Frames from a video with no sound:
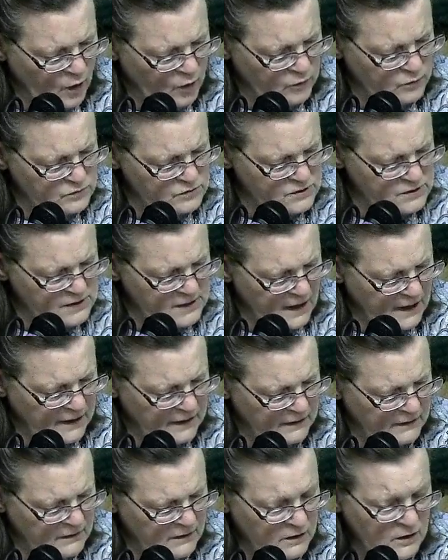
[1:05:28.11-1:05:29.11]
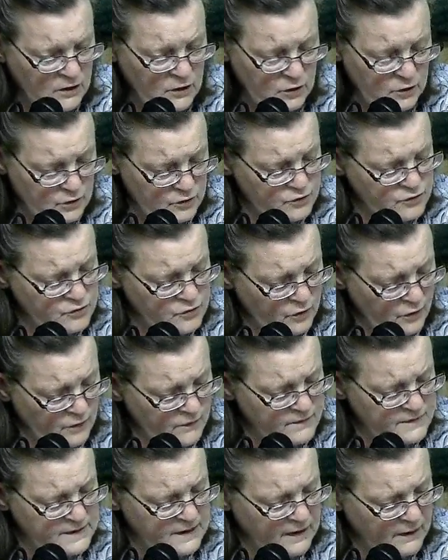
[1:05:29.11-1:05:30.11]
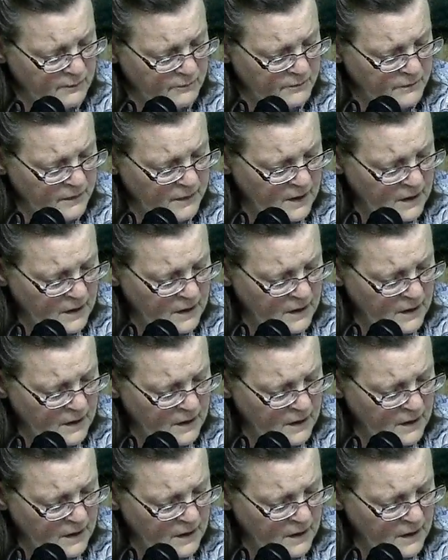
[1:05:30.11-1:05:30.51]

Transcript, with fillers: own son who serves him.